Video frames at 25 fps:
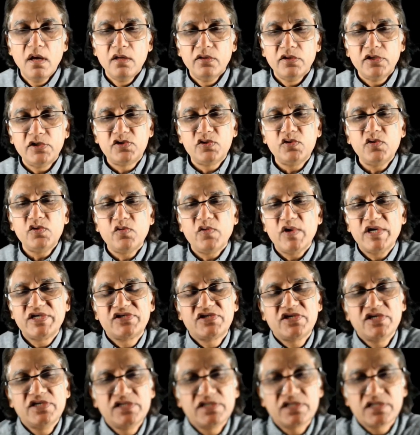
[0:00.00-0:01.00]
The two
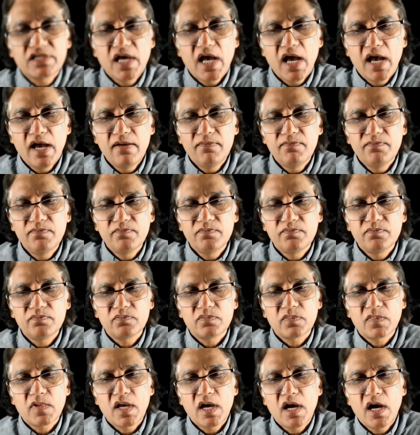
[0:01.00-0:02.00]
questions
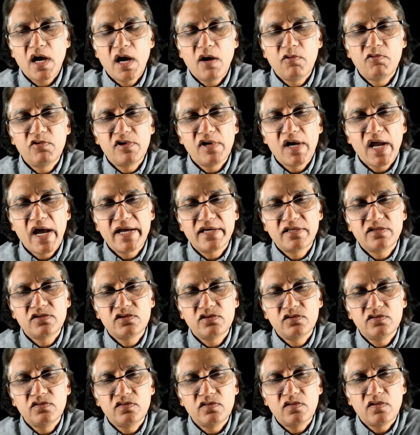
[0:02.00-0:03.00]
I would like
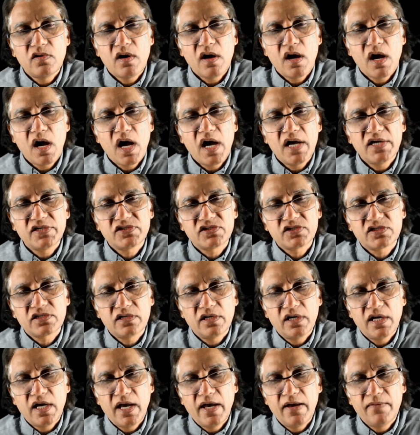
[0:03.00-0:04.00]
to ask
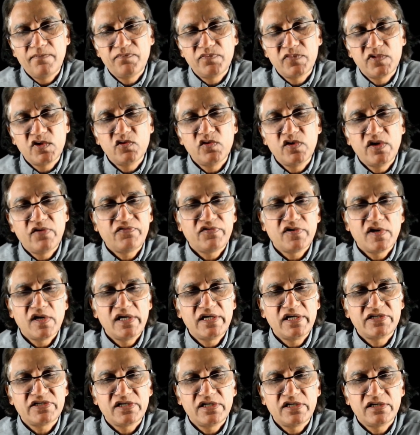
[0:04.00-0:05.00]
you if you're
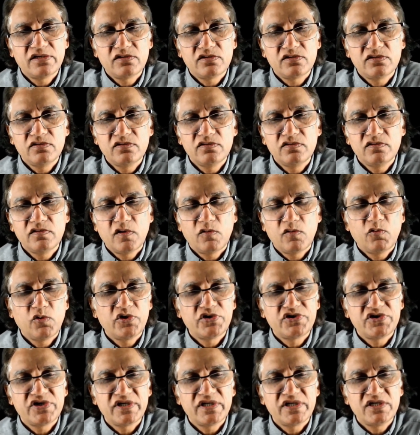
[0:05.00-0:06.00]
listening to or
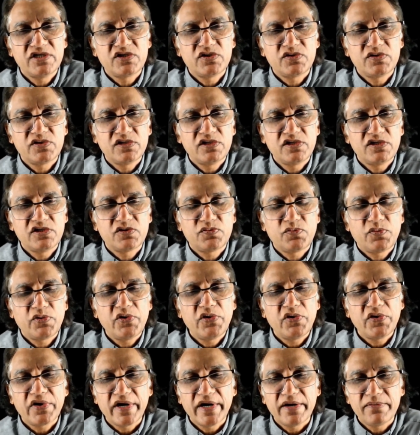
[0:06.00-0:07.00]
watching this
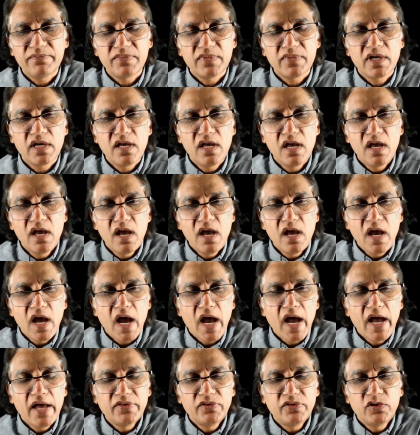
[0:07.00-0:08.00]
program,
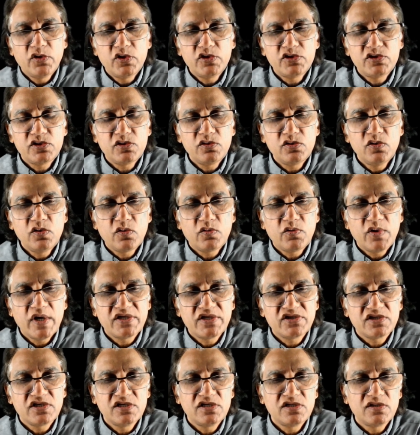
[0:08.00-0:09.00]
and those two
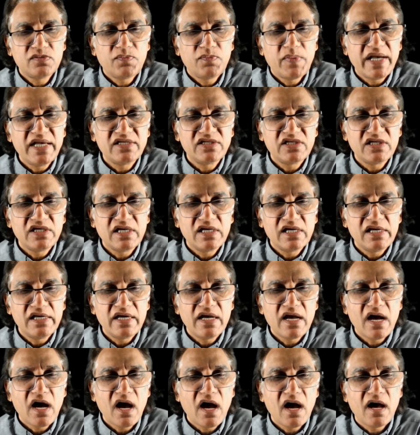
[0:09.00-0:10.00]
questions
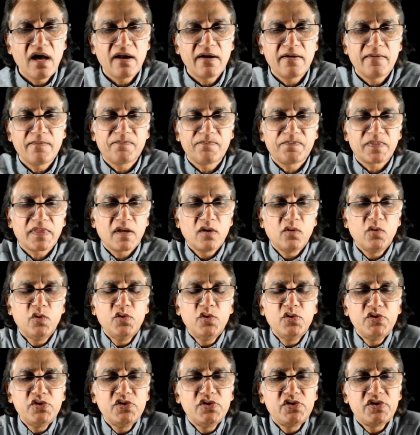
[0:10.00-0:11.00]
basically are:
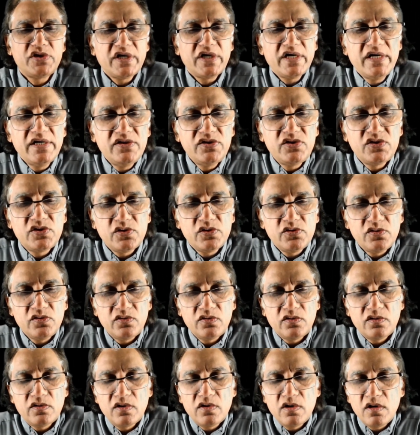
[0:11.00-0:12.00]
who do you turn
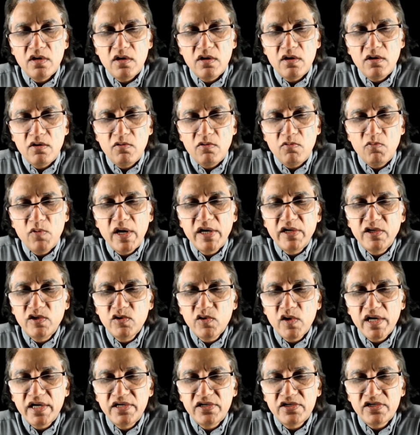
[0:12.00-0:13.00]
to when
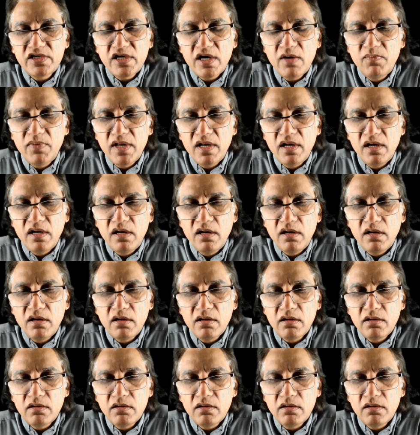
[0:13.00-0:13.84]
you are in trouble?